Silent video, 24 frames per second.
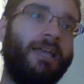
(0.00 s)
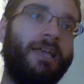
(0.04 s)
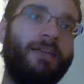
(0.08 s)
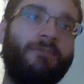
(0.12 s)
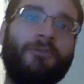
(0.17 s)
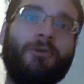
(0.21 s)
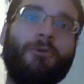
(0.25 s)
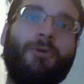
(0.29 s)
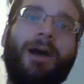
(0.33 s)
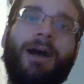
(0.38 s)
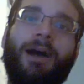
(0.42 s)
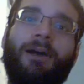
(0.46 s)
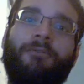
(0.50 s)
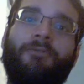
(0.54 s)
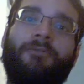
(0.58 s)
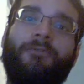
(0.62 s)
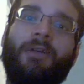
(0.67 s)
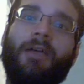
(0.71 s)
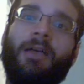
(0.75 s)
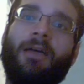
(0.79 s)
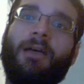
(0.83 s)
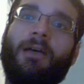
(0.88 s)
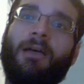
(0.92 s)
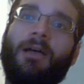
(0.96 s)
If you have
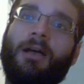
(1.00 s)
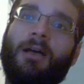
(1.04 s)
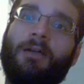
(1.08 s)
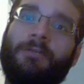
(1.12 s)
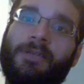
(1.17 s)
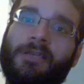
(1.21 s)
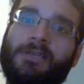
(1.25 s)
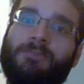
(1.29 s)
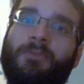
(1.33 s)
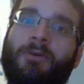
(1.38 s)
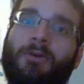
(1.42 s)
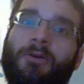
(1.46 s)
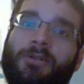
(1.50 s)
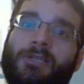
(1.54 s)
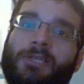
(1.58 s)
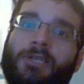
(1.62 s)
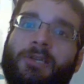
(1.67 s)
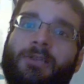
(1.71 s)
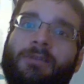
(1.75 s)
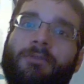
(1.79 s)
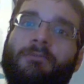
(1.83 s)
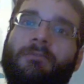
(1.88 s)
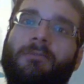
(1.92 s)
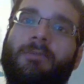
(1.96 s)
this
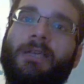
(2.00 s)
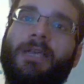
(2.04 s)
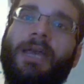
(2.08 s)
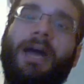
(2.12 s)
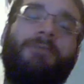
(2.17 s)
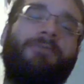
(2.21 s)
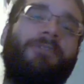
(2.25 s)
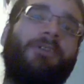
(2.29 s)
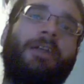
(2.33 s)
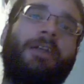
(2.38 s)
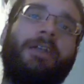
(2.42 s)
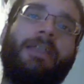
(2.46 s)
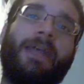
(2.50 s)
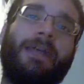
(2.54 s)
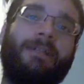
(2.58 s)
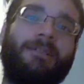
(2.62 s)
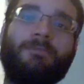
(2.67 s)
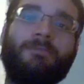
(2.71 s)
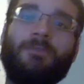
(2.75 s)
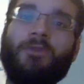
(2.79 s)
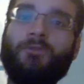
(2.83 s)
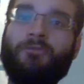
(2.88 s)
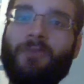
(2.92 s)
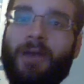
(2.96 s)
person, you have to connect
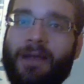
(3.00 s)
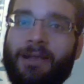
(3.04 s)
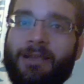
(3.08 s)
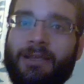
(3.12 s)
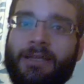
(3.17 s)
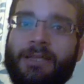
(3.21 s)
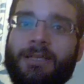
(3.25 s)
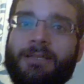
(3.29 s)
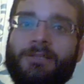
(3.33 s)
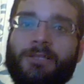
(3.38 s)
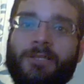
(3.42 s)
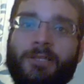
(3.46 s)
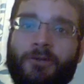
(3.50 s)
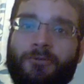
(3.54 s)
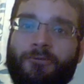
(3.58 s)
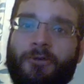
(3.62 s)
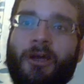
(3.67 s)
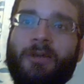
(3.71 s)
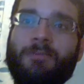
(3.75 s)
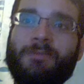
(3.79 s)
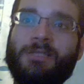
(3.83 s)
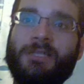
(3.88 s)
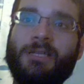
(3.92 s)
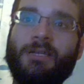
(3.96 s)
them directly to the
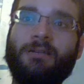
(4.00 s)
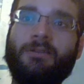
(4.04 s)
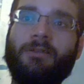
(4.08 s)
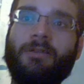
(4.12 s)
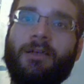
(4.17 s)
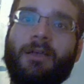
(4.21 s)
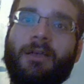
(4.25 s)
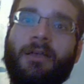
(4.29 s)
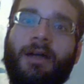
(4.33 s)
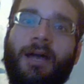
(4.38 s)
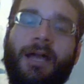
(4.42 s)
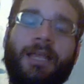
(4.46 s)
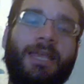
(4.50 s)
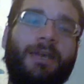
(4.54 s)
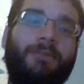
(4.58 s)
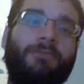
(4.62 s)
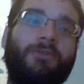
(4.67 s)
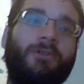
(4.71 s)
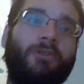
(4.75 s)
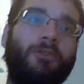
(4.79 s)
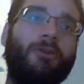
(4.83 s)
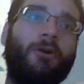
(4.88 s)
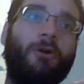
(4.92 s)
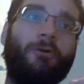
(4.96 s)
crime scene. And you
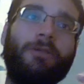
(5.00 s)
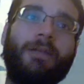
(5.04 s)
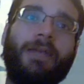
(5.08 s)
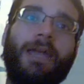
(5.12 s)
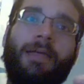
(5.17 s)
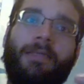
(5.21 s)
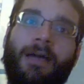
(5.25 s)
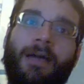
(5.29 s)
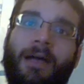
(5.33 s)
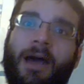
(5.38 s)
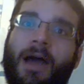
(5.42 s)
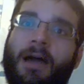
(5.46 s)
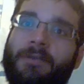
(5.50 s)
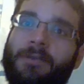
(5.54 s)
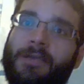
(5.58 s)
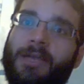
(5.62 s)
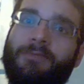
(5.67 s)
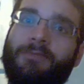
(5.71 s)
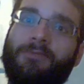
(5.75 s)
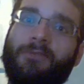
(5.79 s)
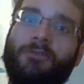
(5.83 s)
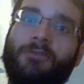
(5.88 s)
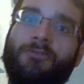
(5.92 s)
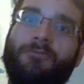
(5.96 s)
have, not only that,
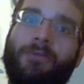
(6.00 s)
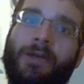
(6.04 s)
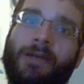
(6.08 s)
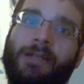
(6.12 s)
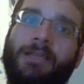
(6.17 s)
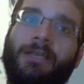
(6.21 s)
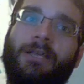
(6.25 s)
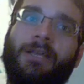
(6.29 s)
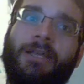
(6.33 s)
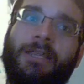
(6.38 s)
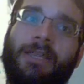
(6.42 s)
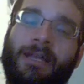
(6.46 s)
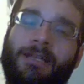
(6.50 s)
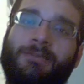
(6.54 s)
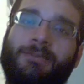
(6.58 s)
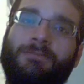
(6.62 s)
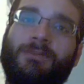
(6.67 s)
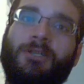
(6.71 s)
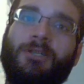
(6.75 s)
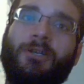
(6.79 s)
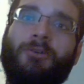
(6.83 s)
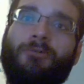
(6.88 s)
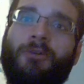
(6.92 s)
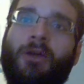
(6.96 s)
you have to directly connect
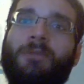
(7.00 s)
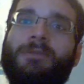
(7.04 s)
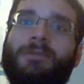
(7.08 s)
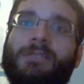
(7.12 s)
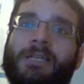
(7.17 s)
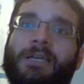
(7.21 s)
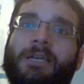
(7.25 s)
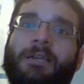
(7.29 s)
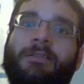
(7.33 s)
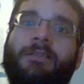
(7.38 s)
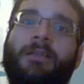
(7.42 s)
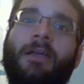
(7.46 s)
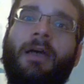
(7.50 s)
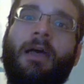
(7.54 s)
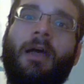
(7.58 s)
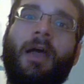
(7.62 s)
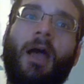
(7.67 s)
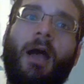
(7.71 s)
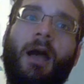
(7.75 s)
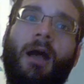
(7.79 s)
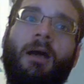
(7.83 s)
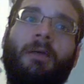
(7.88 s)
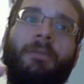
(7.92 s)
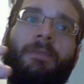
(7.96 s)
them to the crime scene
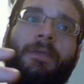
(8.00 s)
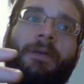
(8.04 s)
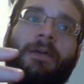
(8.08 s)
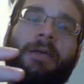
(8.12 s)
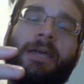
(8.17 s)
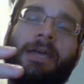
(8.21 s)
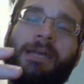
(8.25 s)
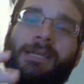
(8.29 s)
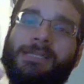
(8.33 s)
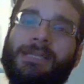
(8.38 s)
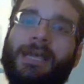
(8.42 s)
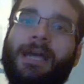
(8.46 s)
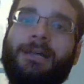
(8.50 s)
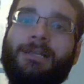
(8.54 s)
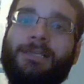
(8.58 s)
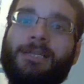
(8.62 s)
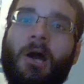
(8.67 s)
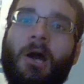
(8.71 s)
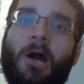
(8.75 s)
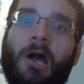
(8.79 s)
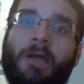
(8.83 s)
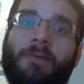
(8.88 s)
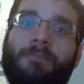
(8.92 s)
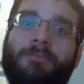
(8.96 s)
at the exact
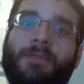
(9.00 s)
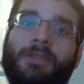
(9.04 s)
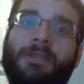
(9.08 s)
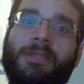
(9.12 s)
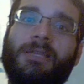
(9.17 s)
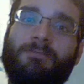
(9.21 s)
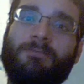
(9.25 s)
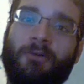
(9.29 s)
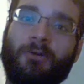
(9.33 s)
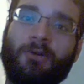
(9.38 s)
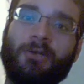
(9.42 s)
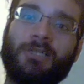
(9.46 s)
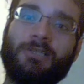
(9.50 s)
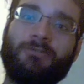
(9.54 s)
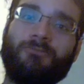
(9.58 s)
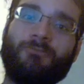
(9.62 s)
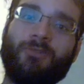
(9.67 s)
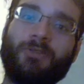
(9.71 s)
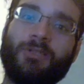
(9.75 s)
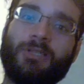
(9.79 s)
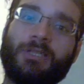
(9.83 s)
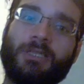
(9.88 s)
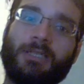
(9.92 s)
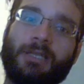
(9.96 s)
time that this person
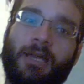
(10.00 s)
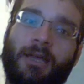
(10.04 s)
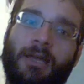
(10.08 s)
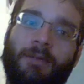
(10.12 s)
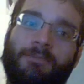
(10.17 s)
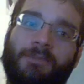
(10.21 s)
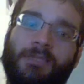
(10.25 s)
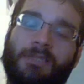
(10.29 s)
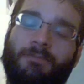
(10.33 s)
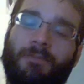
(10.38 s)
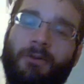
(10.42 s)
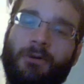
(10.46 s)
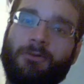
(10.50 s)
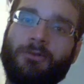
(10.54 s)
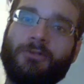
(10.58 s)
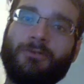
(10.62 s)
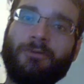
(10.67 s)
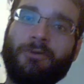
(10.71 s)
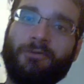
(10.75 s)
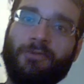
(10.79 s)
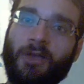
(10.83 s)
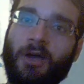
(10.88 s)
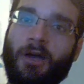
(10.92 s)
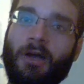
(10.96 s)
was
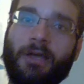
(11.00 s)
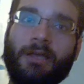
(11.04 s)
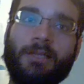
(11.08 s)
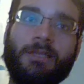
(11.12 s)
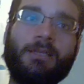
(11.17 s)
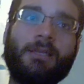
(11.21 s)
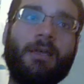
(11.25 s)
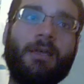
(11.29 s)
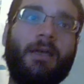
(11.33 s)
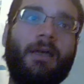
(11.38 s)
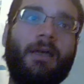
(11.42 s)
supposed to have died.